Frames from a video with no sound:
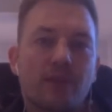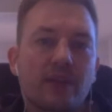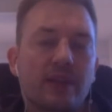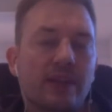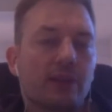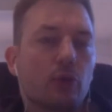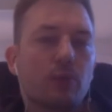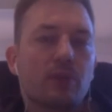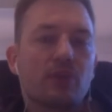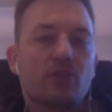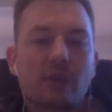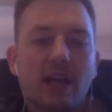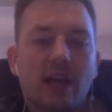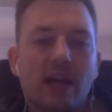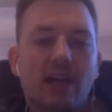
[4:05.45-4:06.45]
that there will be
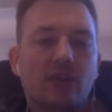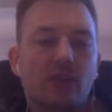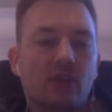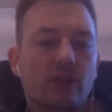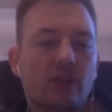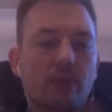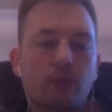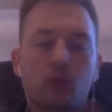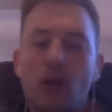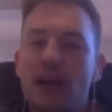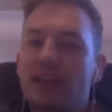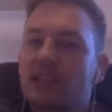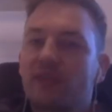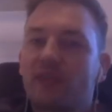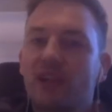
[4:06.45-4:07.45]
some kind of a price
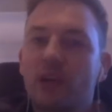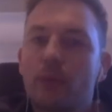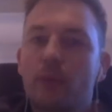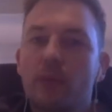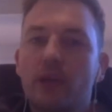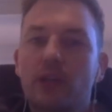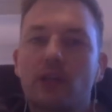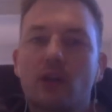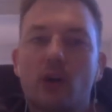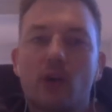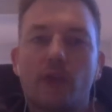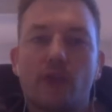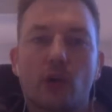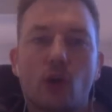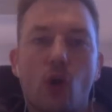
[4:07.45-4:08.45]
development
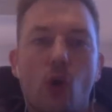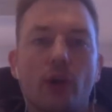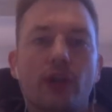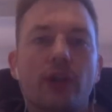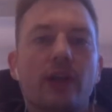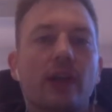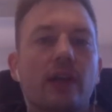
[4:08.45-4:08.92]
of the coin